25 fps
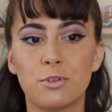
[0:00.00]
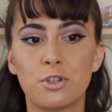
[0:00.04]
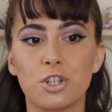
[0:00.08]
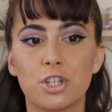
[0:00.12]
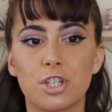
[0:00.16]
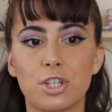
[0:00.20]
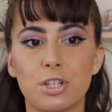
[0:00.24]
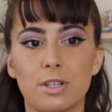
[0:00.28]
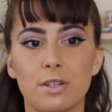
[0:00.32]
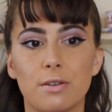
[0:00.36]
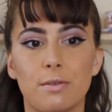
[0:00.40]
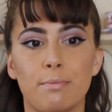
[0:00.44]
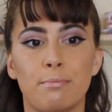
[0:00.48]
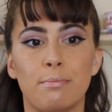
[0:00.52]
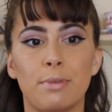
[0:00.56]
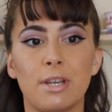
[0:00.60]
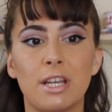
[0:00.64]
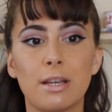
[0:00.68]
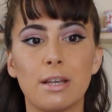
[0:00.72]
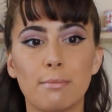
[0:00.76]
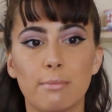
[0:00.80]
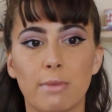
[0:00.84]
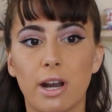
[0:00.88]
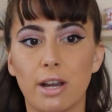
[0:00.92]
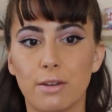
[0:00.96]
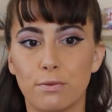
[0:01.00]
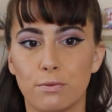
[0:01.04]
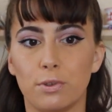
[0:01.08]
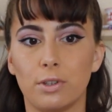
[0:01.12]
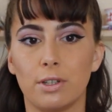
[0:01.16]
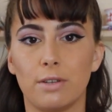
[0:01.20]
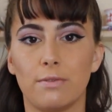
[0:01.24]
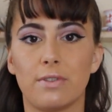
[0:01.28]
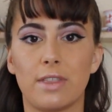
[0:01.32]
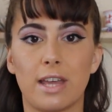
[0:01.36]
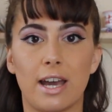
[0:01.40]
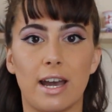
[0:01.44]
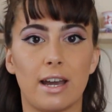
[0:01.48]
just being
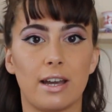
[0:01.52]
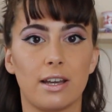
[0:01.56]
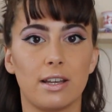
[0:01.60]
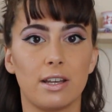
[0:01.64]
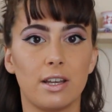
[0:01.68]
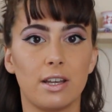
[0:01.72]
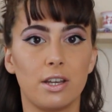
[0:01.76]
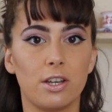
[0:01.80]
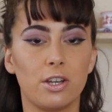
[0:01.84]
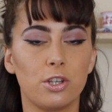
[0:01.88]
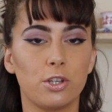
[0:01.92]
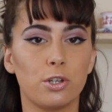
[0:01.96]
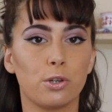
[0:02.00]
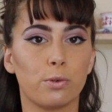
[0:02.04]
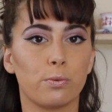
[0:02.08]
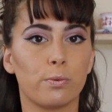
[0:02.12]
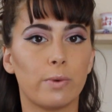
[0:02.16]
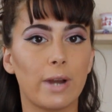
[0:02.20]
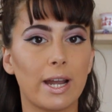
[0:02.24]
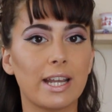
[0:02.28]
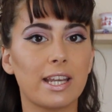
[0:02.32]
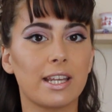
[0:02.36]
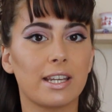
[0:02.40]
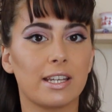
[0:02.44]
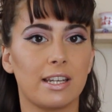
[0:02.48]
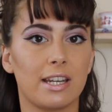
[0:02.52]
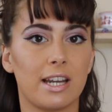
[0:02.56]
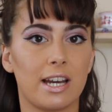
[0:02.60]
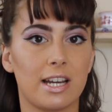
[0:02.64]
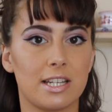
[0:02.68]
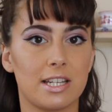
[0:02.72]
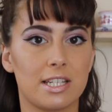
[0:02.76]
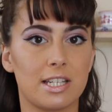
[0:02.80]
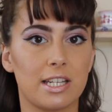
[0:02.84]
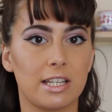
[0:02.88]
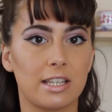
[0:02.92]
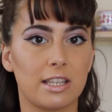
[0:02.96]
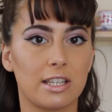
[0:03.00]
mindful of that. You're
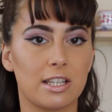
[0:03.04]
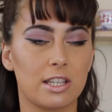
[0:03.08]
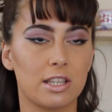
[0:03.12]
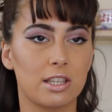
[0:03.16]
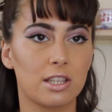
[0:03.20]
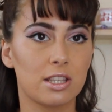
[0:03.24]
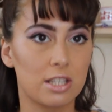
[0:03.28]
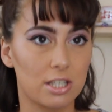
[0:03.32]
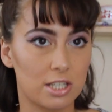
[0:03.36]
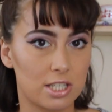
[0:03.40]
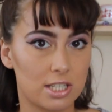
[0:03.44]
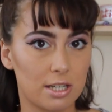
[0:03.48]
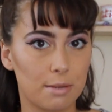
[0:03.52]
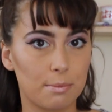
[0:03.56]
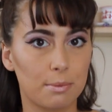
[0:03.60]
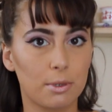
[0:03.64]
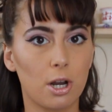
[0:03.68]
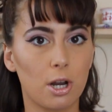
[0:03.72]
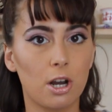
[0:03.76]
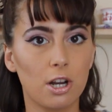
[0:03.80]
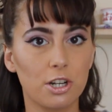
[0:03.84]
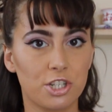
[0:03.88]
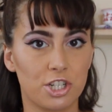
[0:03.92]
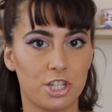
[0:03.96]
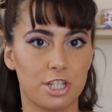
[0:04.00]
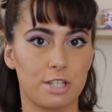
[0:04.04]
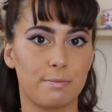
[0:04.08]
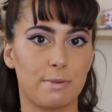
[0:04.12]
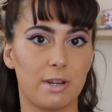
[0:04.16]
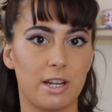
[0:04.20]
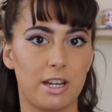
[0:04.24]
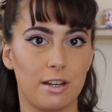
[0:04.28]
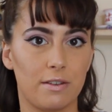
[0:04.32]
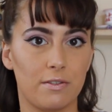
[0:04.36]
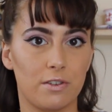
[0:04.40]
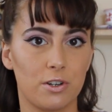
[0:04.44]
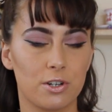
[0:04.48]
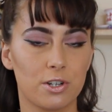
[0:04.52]
recognizing the, the subconscious
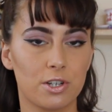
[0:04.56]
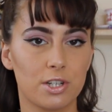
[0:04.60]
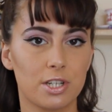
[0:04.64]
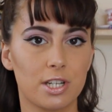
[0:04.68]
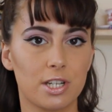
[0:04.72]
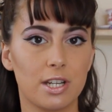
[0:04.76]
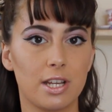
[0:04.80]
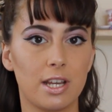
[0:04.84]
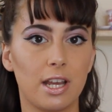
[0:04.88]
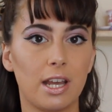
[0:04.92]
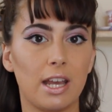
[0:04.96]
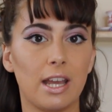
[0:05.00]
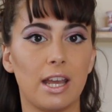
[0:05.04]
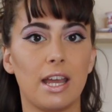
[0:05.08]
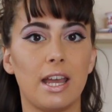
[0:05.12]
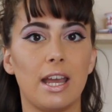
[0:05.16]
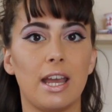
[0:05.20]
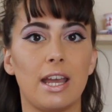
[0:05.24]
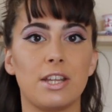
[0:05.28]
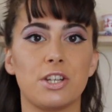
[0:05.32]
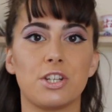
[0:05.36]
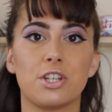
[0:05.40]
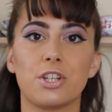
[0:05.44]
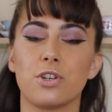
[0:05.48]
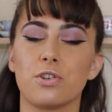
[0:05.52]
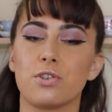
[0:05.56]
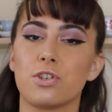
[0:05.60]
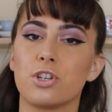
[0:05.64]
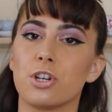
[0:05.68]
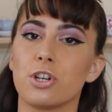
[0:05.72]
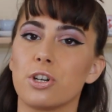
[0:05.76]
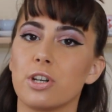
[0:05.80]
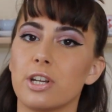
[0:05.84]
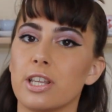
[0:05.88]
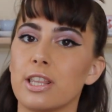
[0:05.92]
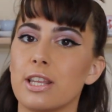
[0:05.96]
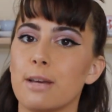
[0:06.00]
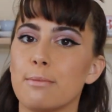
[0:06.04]
behaviors, and so
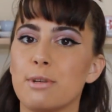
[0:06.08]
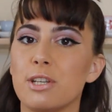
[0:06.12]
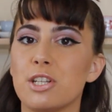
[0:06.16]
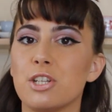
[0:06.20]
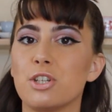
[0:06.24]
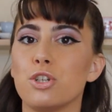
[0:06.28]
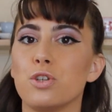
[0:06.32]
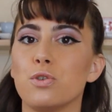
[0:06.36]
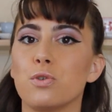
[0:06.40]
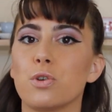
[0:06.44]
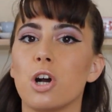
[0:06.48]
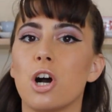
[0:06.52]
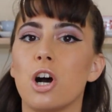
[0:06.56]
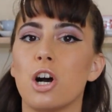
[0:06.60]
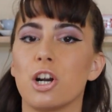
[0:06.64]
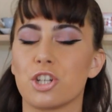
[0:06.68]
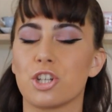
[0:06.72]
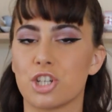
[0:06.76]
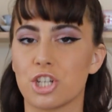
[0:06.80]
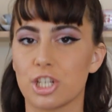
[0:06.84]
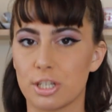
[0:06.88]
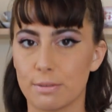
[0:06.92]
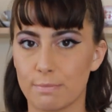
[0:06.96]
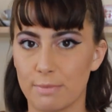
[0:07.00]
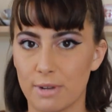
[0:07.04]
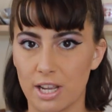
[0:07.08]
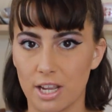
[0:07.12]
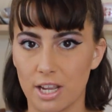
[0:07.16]
turning them into conscious